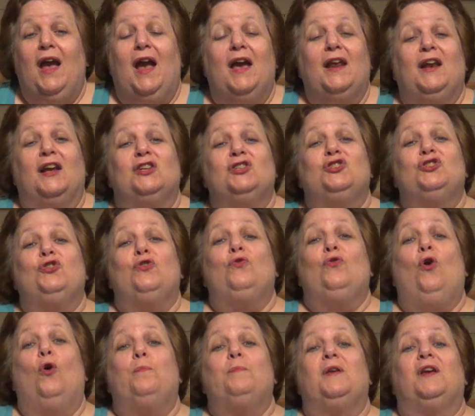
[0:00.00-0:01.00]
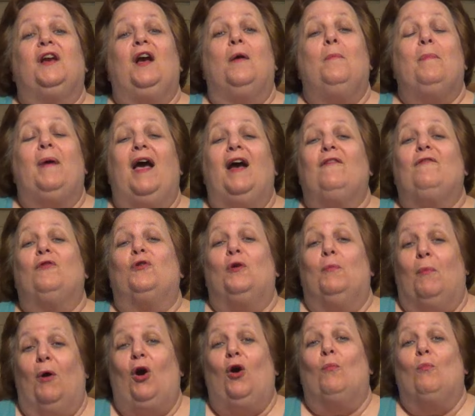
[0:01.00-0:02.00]
And I sure hope you come back for
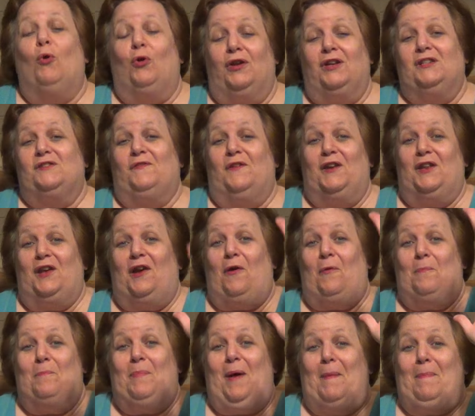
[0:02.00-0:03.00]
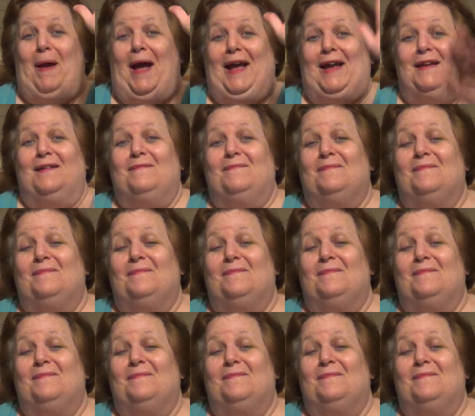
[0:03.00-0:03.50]
tomorrow morning's video. Bye-bye.